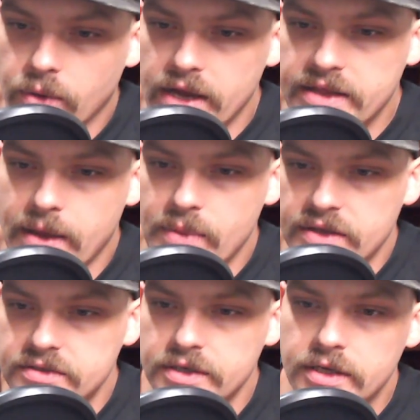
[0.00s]
right, that
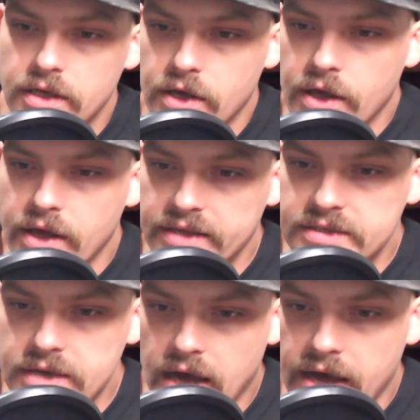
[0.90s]
means that
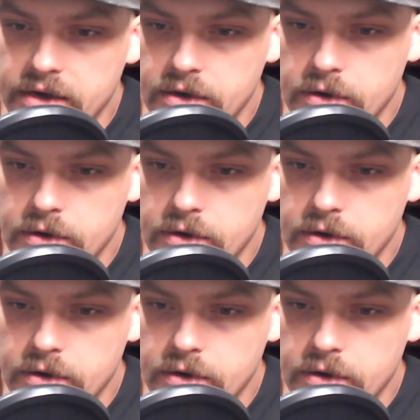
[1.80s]
it's not